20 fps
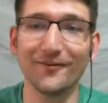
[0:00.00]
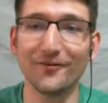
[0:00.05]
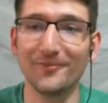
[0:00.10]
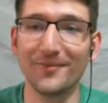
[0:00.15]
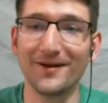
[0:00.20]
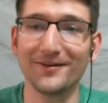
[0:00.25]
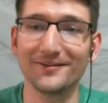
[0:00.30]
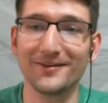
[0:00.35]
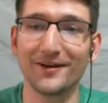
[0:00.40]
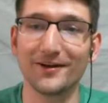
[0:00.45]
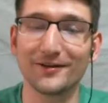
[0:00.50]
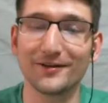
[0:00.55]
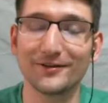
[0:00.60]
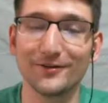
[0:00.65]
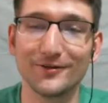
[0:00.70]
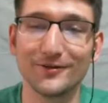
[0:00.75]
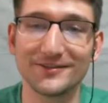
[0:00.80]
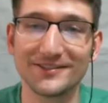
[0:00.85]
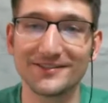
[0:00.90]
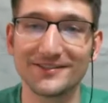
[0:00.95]
about Derek
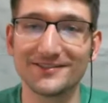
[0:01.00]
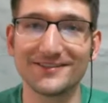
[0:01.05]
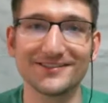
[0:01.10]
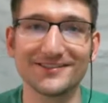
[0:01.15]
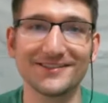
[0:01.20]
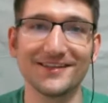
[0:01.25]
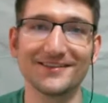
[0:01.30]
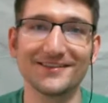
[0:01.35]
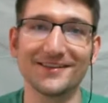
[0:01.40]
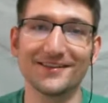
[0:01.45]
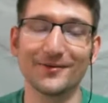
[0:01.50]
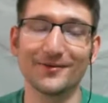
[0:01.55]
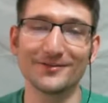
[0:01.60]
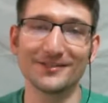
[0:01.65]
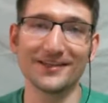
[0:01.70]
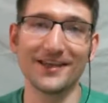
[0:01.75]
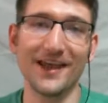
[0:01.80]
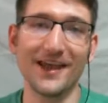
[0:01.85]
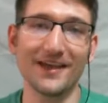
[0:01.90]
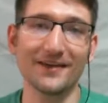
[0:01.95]
Lewis is he said that there
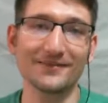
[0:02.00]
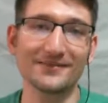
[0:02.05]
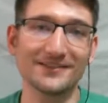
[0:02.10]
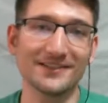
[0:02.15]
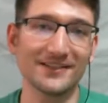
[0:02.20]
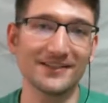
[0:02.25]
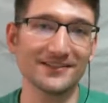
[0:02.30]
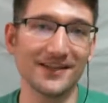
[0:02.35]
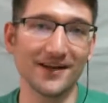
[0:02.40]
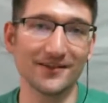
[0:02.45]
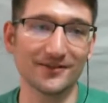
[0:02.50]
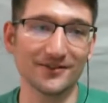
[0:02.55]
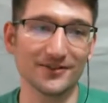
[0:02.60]
was a KFC down the